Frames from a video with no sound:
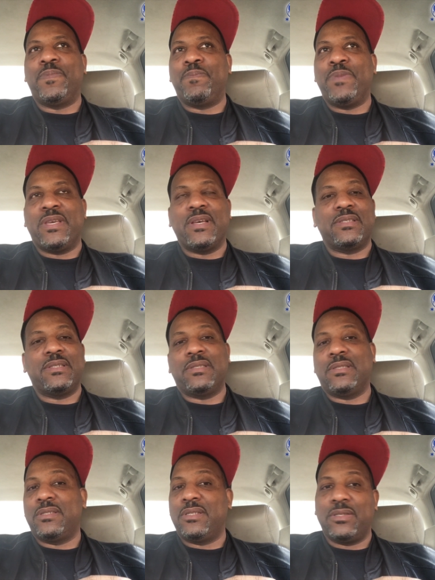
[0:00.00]
because
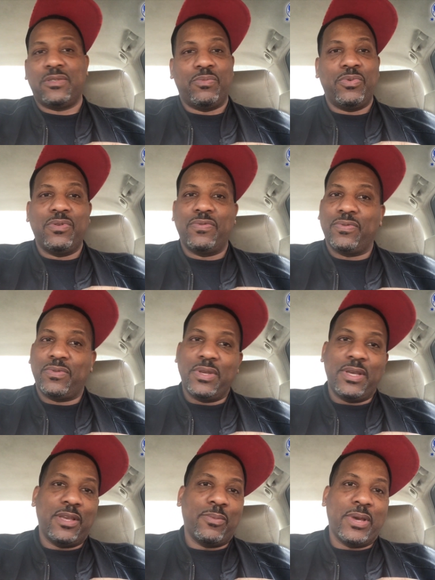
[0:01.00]
this is just a beautiful
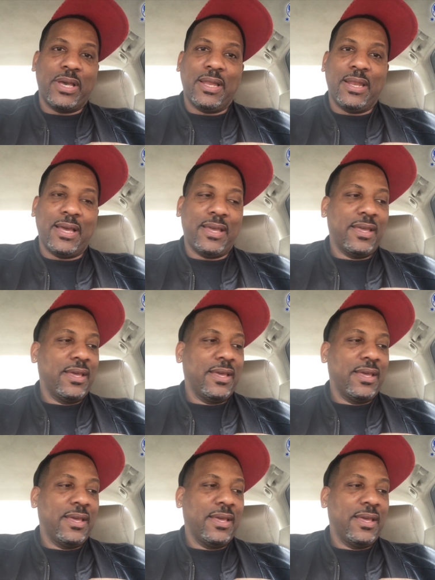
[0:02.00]
thing, man. Like,